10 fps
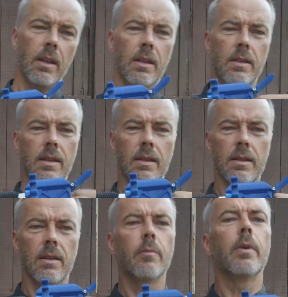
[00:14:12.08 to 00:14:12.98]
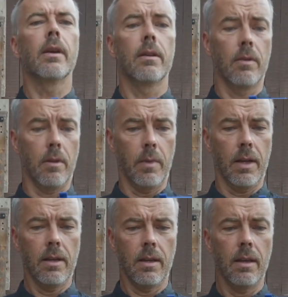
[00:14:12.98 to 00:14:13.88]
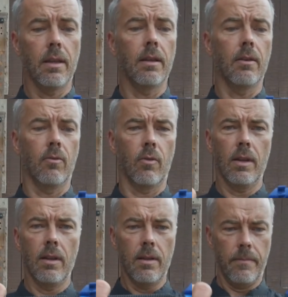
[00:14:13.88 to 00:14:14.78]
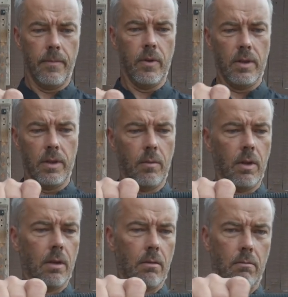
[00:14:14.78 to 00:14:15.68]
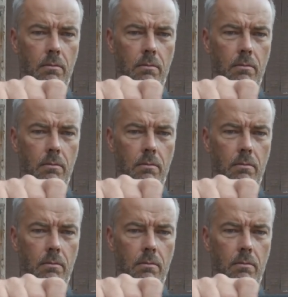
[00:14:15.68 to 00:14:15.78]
These things need to be held with a magnet that they don't rattle or something.